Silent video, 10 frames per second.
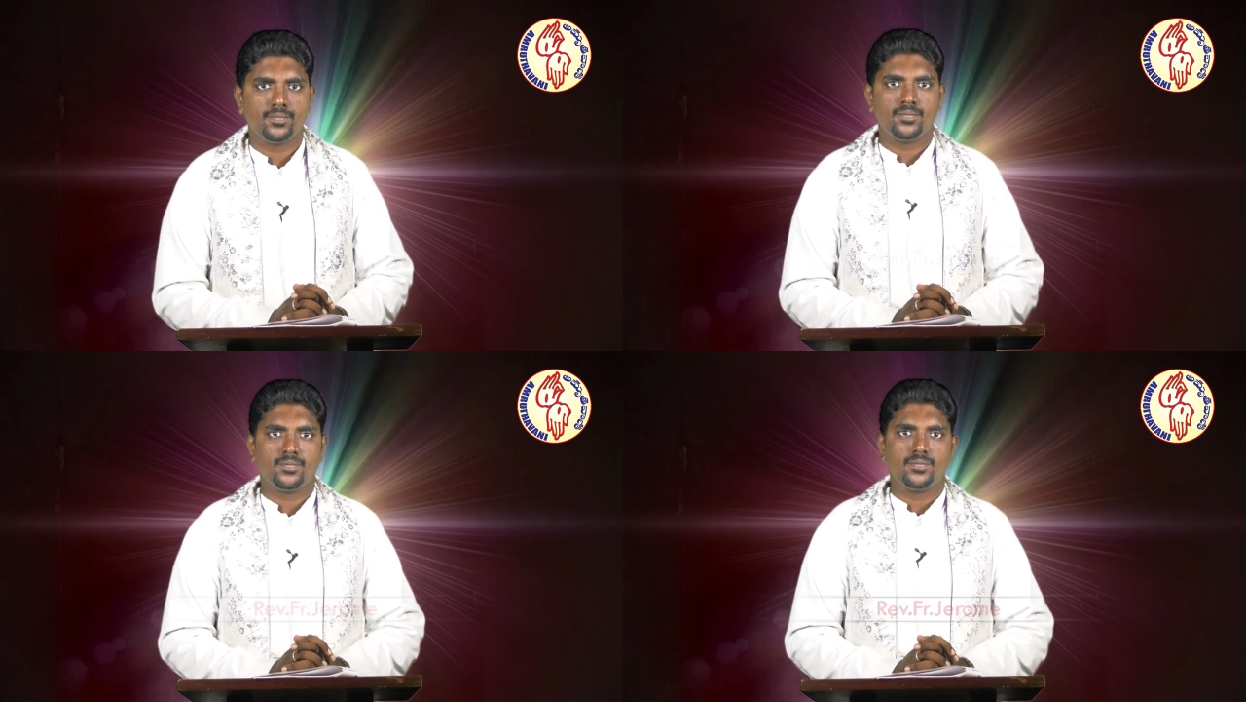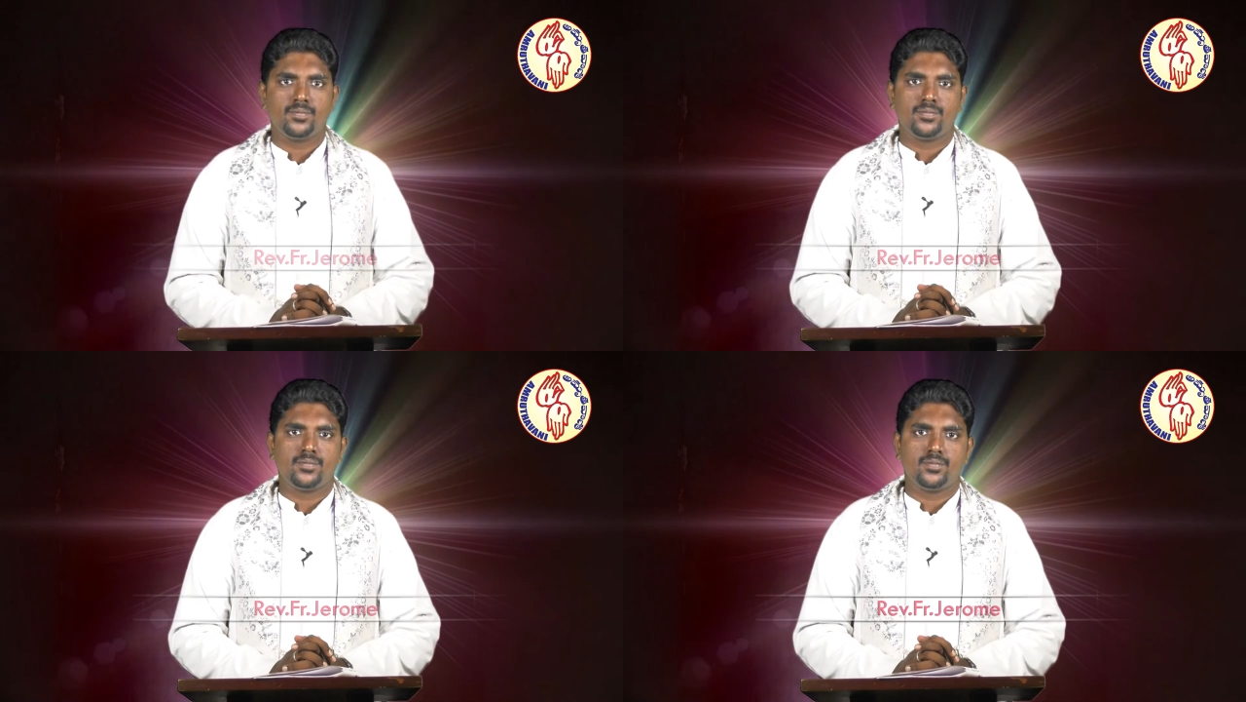
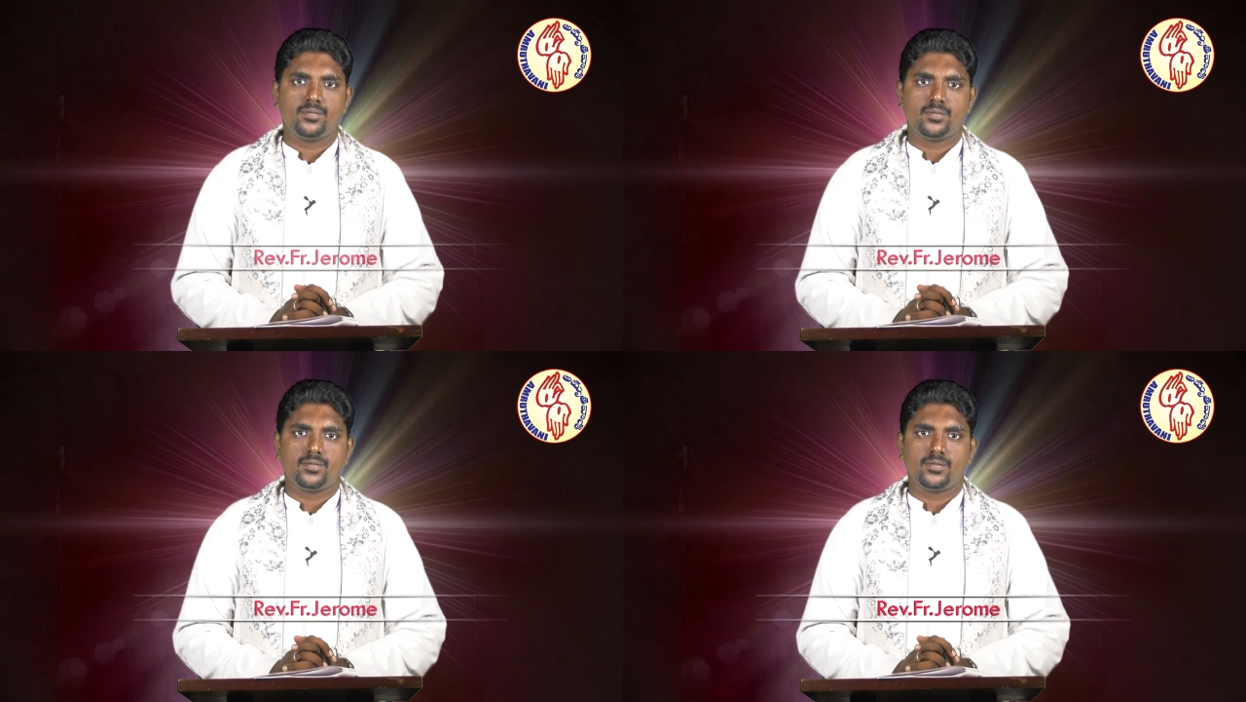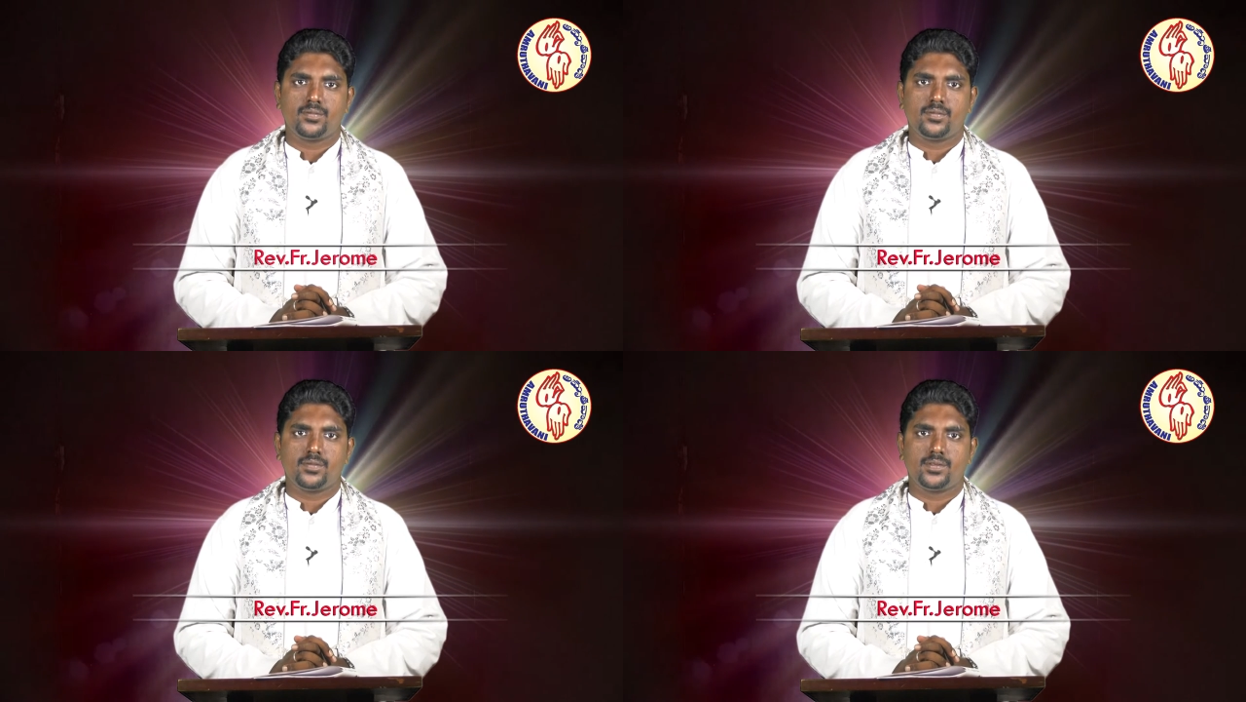
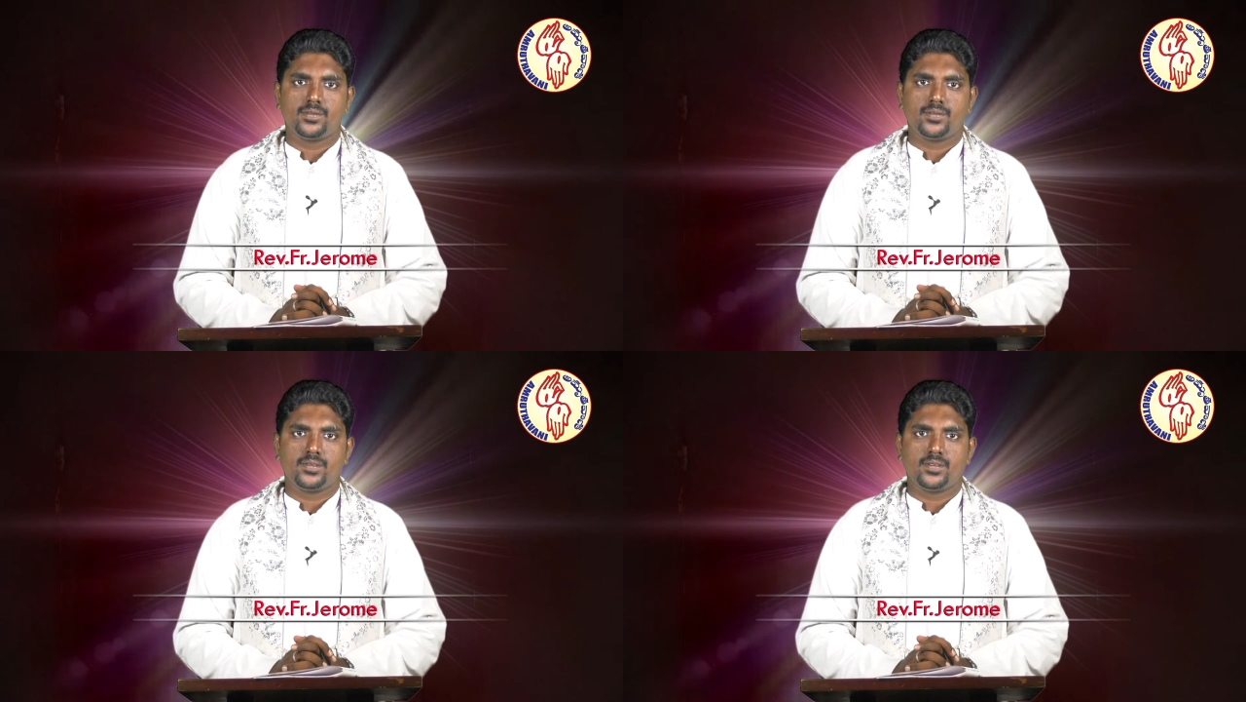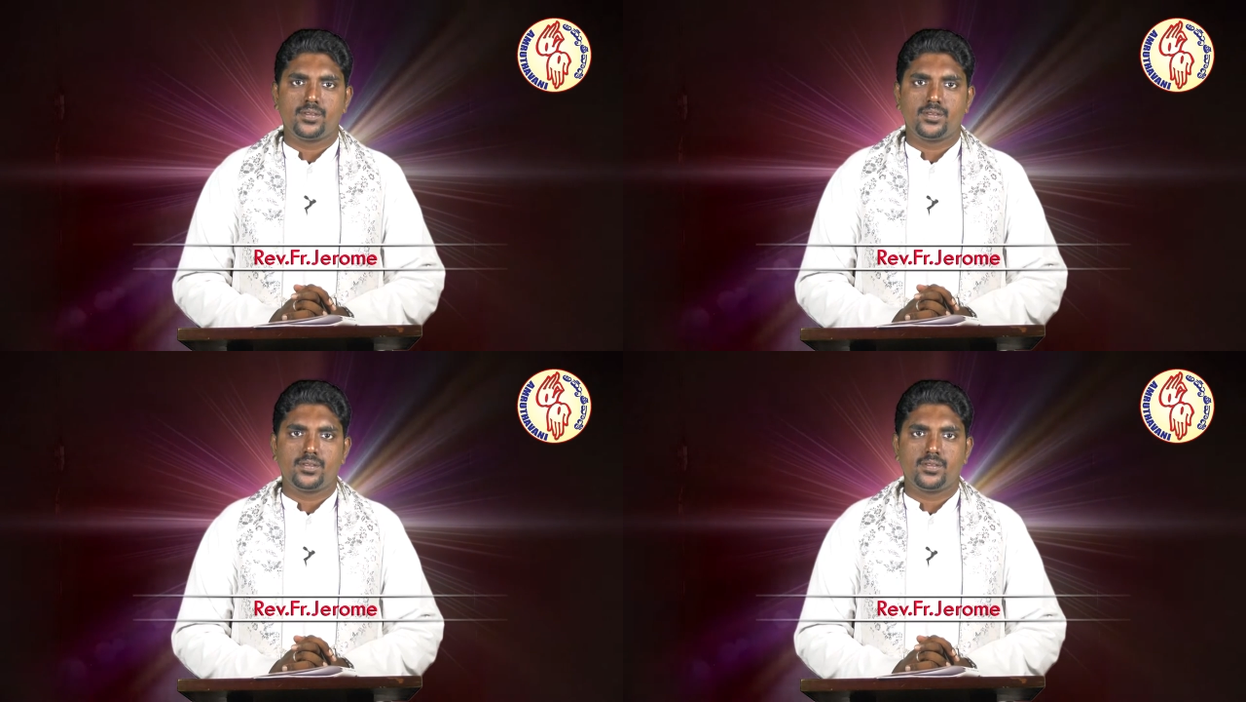Nobody speaks.